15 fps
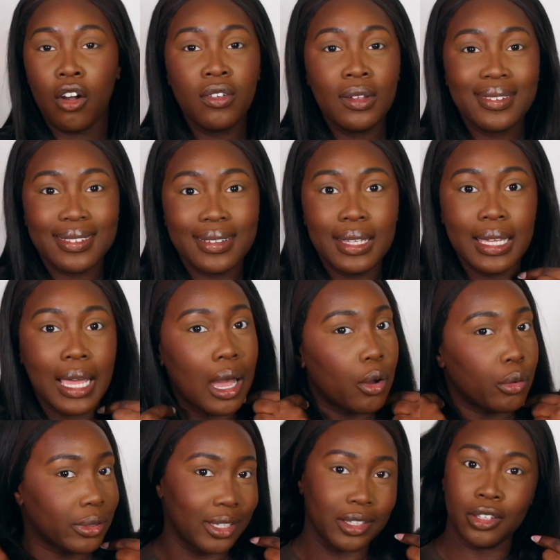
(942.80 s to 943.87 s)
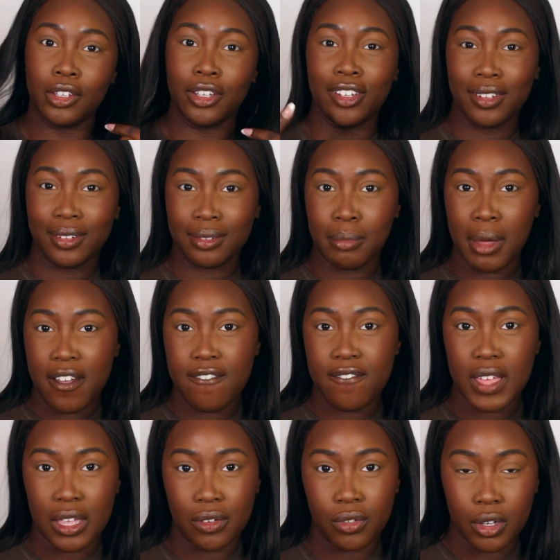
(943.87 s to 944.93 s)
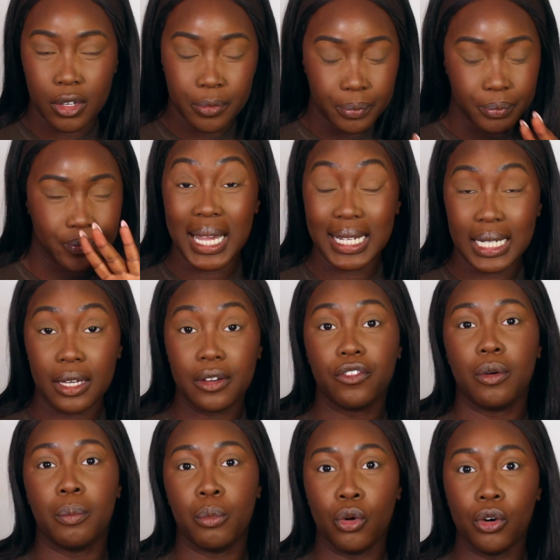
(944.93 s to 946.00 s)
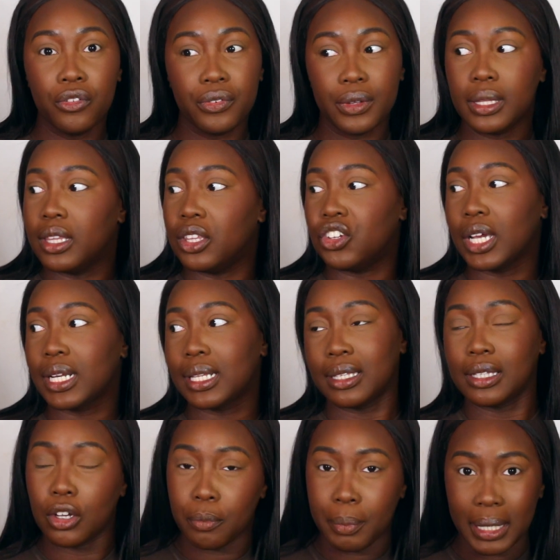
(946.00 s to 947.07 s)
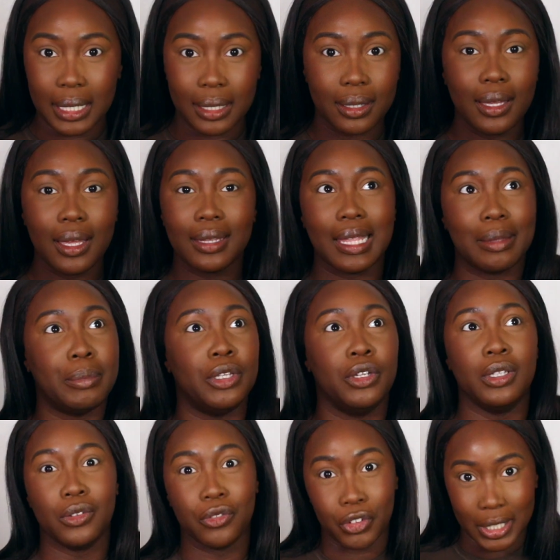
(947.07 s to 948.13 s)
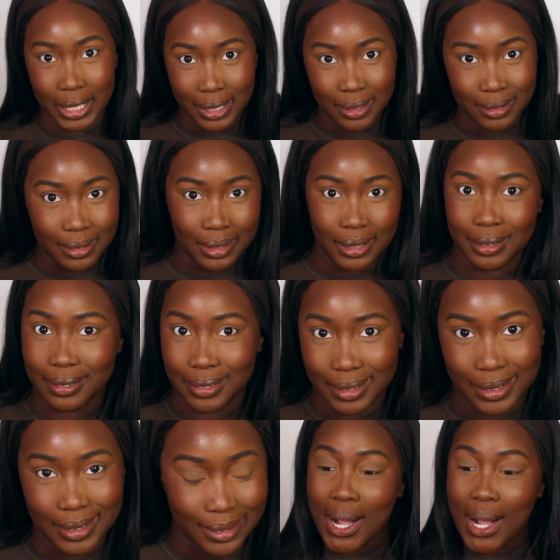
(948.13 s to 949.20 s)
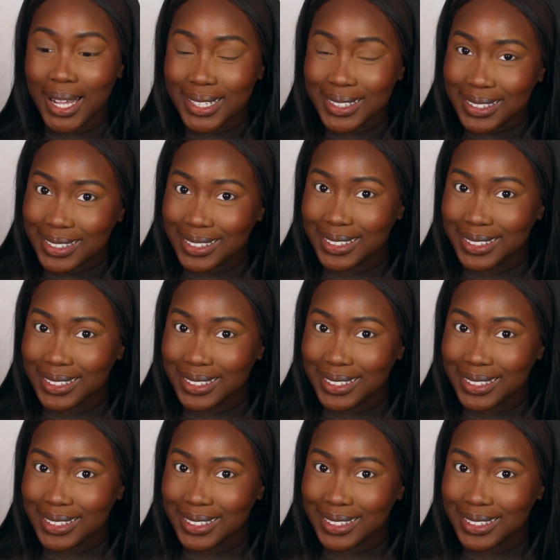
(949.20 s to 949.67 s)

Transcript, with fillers: Obviously I was gonna use my favorite palette from Morphe, the Jaclyn Hill palette I've been using for years and years and but